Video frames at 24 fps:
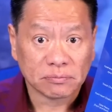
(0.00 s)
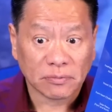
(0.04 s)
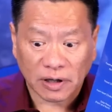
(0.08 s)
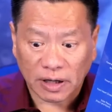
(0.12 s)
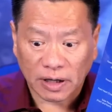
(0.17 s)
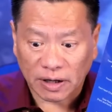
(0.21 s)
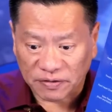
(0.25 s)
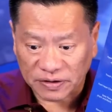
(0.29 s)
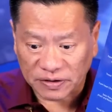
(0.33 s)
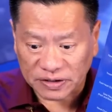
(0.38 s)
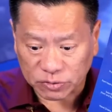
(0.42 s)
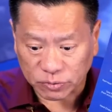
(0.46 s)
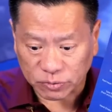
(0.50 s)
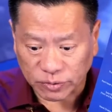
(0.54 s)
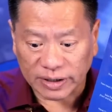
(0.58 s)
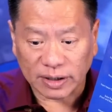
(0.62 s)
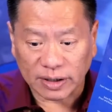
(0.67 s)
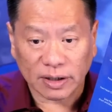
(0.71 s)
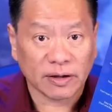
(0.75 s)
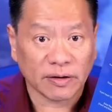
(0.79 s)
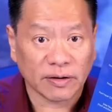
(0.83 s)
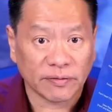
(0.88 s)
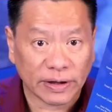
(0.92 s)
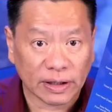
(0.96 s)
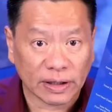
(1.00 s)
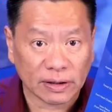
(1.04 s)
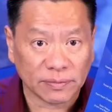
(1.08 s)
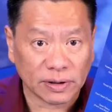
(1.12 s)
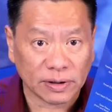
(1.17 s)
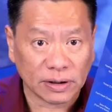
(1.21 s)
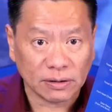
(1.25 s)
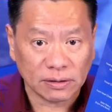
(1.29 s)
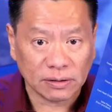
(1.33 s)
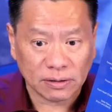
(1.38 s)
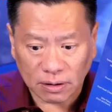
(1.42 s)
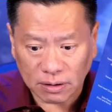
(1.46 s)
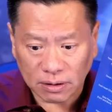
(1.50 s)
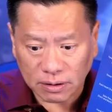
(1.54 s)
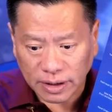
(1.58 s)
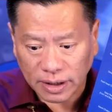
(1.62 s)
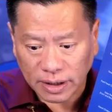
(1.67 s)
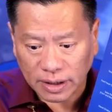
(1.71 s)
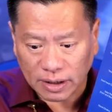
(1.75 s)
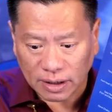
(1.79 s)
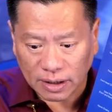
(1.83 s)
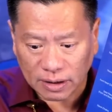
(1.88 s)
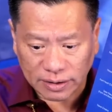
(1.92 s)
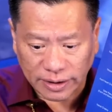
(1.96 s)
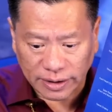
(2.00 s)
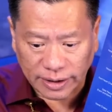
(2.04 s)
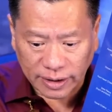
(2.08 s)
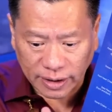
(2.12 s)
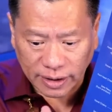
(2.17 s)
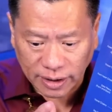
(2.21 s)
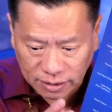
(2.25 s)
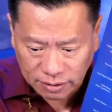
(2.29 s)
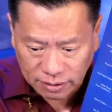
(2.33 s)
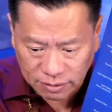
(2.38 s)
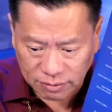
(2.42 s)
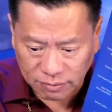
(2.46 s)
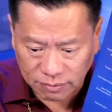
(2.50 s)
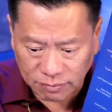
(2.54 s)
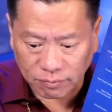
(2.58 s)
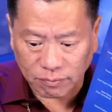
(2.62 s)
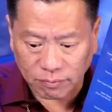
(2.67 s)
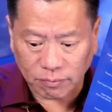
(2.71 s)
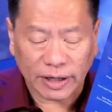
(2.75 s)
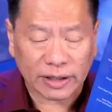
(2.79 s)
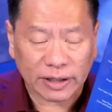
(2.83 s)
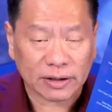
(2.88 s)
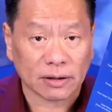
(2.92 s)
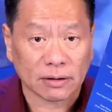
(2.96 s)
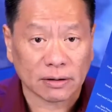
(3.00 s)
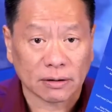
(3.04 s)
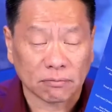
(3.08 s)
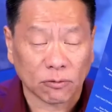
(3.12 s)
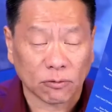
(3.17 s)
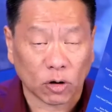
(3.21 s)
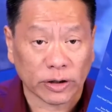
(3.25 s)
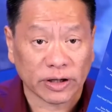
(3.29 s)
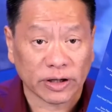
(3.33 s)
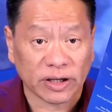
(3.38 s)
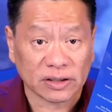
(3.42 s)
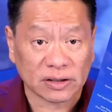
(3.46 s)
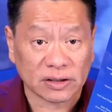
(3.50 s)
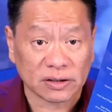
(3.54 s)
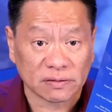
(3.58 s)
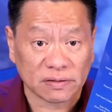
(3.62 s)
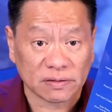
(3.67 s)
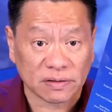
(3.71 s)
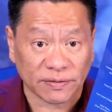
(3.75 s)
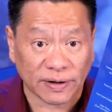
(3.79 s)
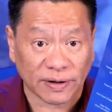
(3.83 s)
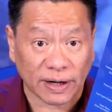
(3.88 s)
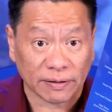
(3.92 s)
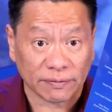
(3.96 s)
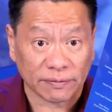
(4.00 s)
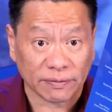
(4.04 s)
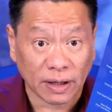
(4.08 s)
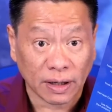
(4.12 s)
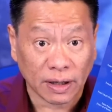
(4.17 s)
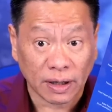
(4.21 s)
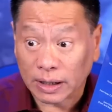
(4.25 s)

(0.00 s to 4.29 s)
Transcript: If it's really available, okay, I'll take it, make the organism survive.